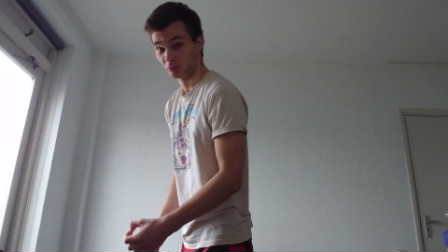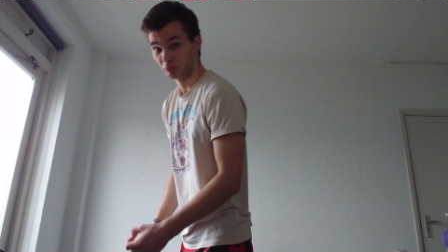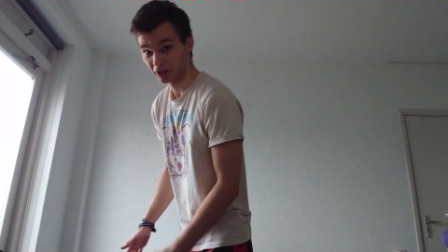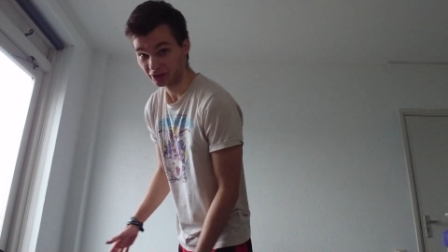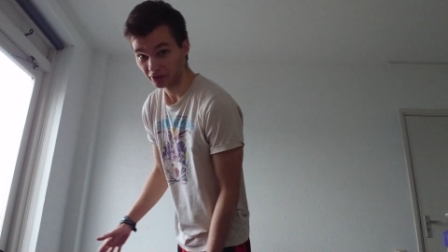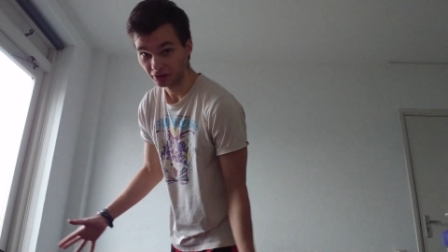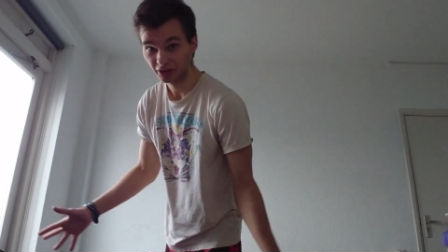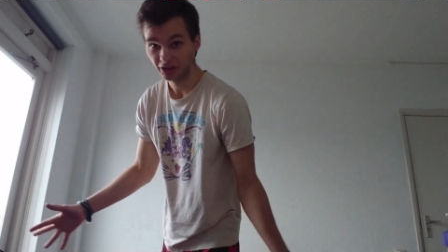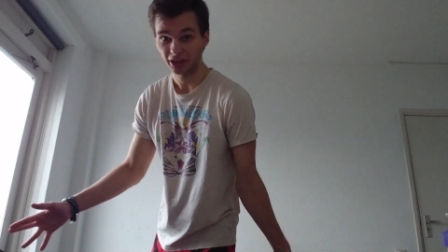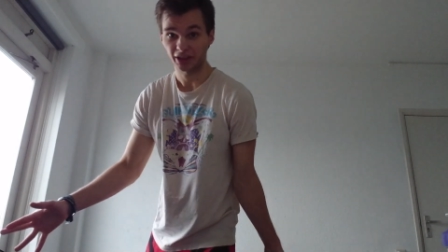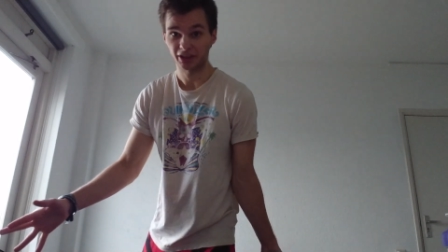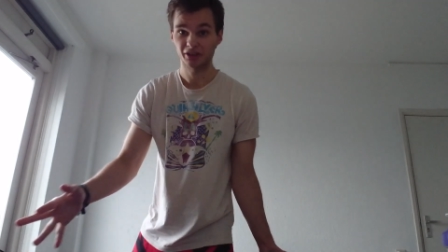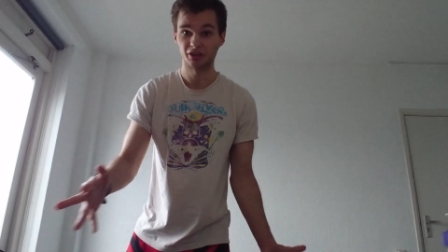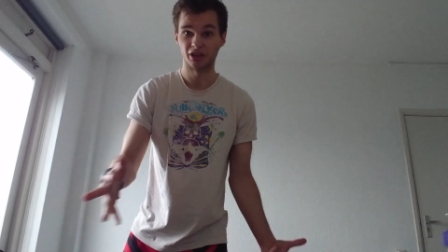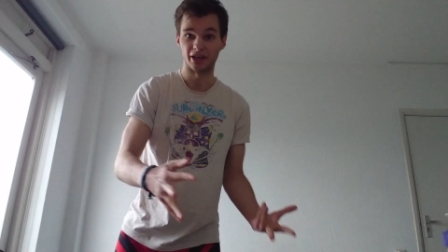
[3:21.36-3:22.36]
But on the
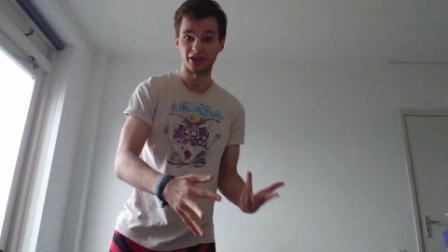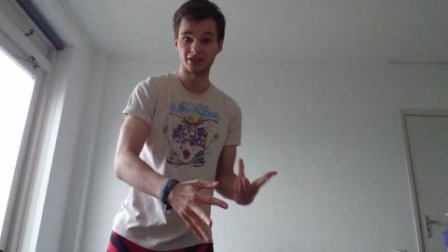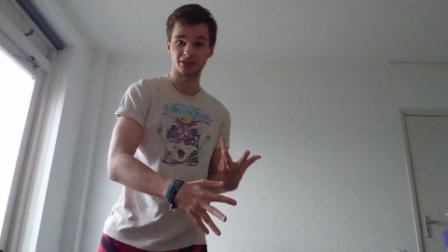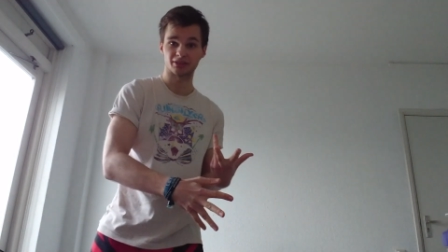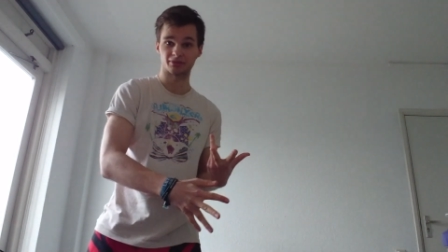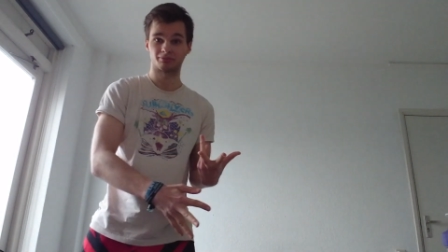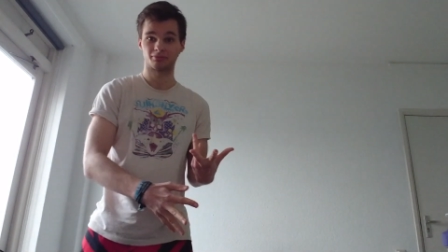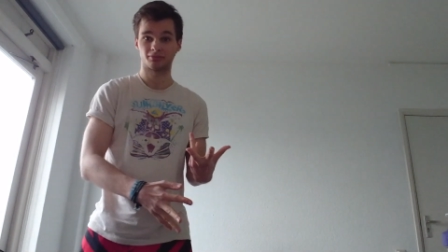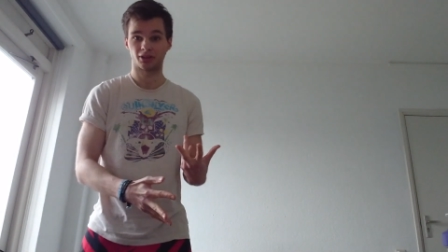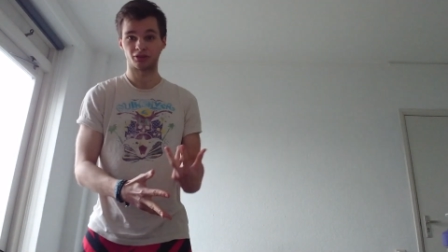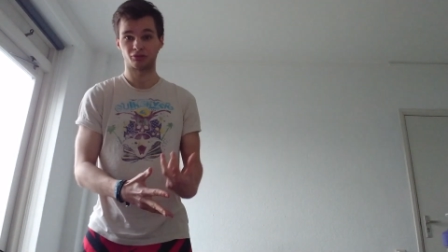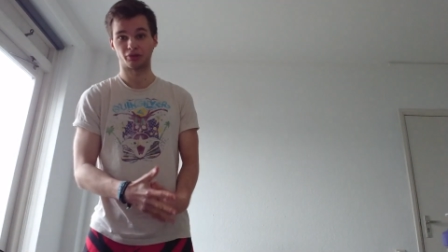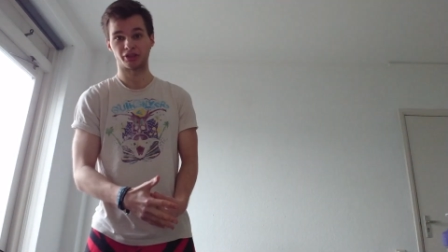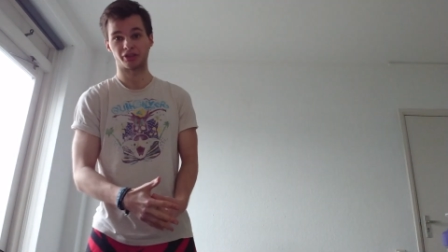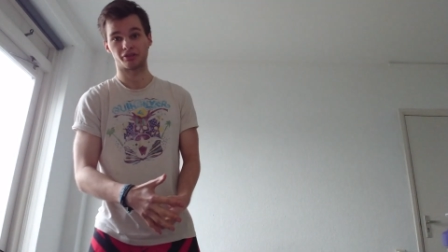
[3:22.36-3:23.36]
other hand,
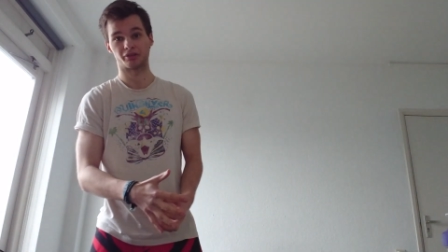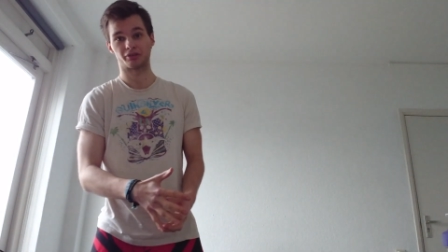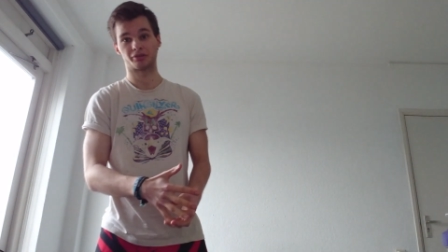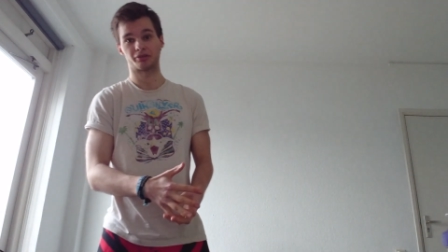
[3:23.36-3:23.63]
when you're